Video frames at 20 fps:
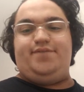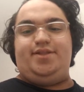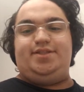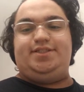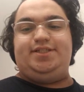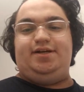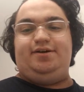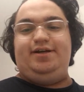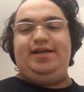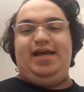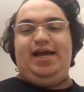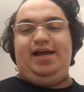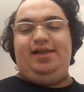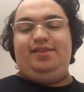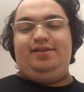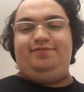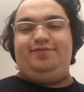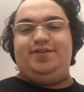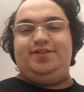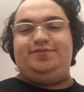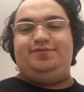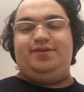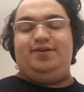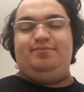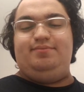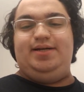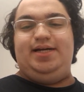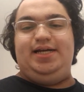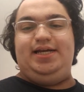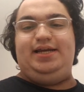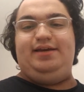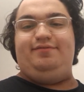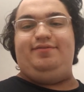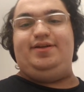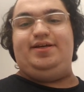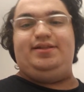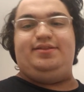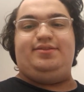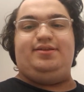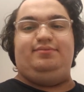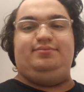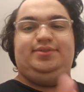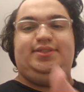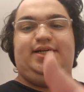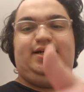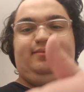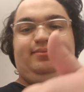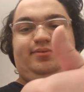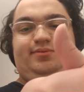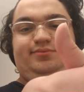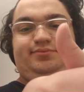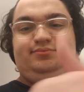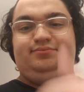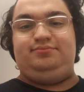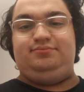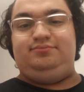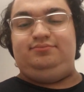So yeah, I love this film, man. I give it a thumbs up.